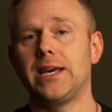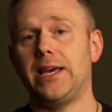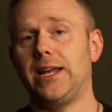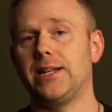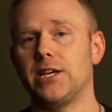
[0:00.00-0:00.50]

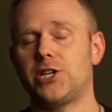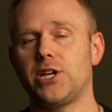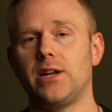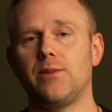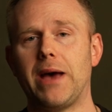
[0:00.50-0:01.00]
In
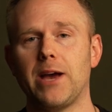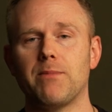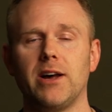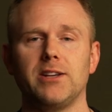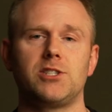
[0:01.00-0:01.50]
addition,
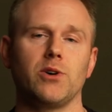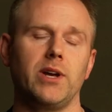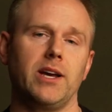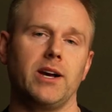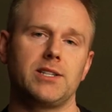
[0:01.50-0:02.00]
Magmod is
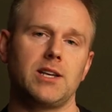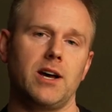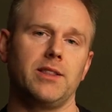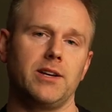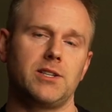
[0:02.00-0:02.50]
joining us
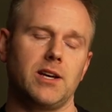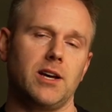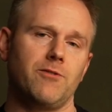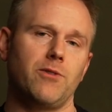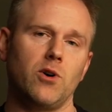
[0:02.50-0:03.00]
on this
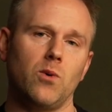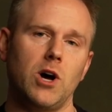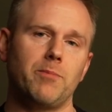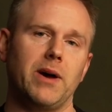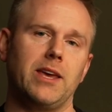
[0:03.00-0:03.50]
photo
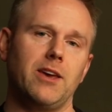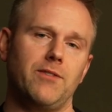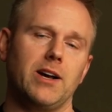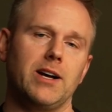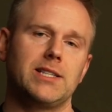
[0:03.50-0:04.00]
walk by
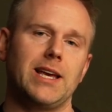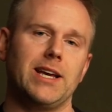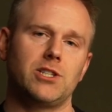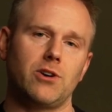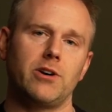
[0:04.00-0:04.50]
giving us
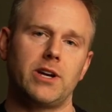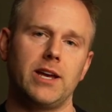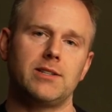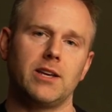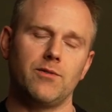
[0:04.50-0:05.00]
a starter
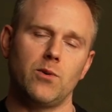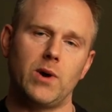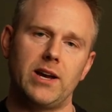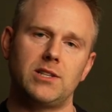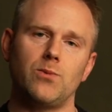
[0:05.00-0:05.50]
kit to give
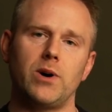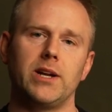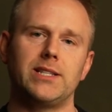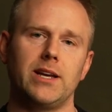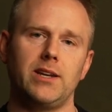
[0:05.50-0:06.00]
away to
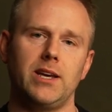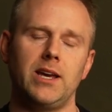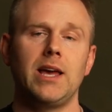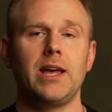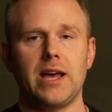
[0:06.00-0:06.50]
one
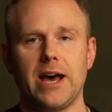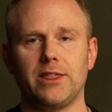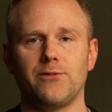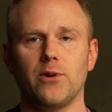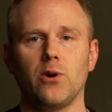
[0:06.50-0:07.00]
attendee
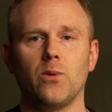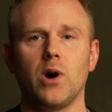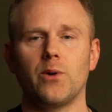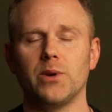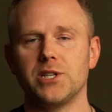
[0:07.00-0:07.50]
at the photo
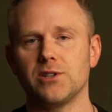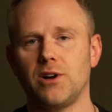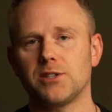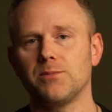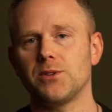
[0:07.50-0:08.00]
walk, which is
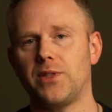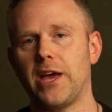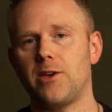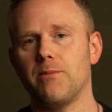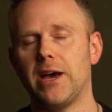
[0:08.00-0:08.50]
awesome. So
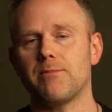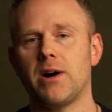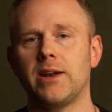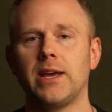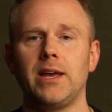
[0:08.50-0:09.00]
thank you,
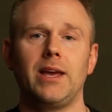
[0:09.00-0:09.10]
Magmod.